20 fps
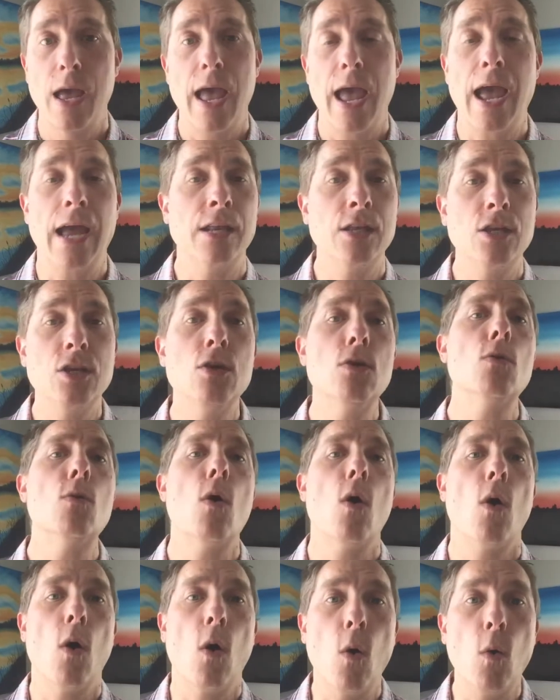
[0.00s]
and
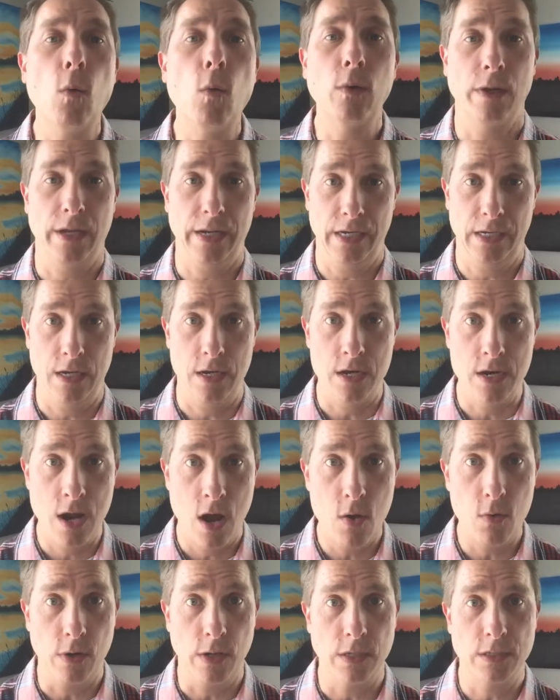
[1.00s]
you only
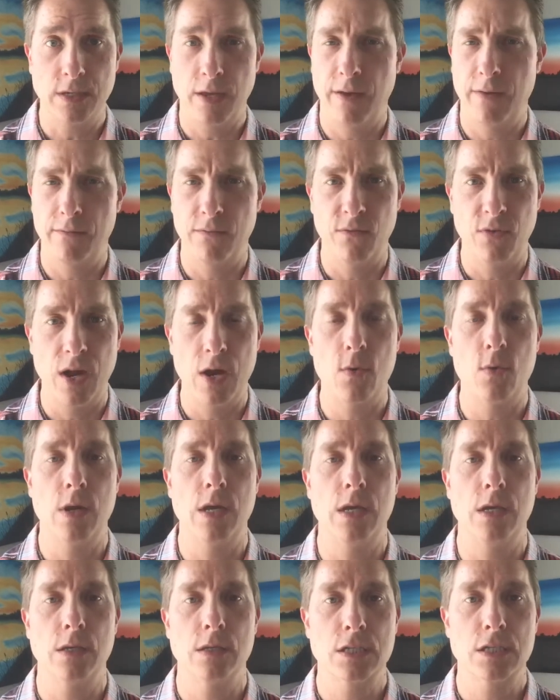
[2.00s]
notice a
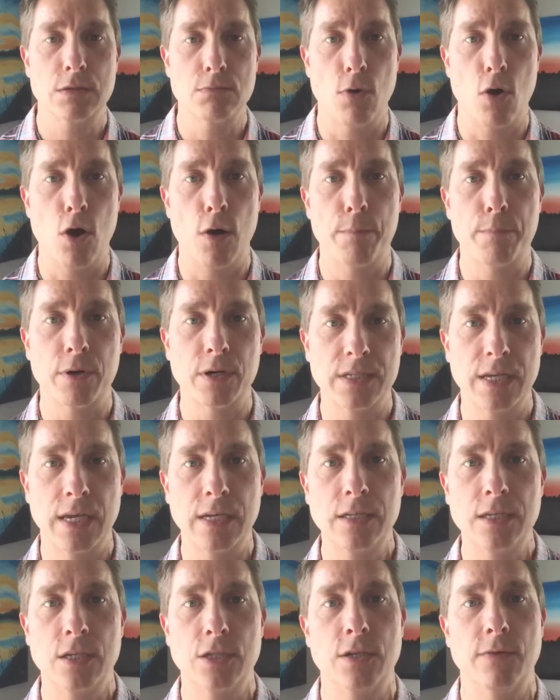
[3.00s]
very small
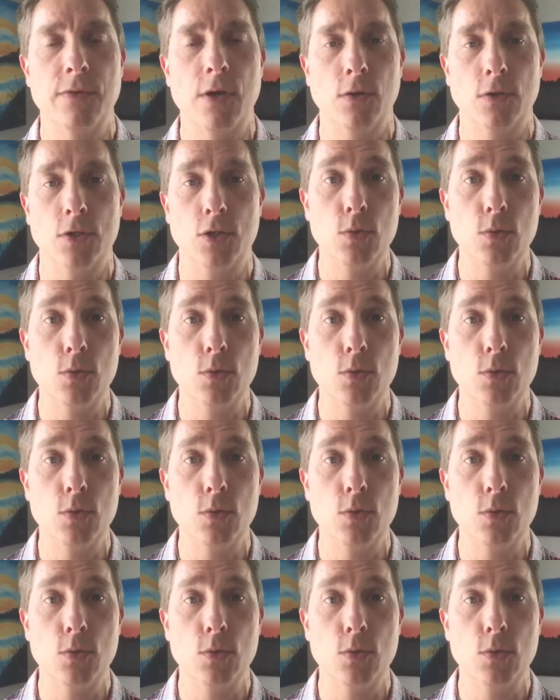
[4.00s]
percentage of those.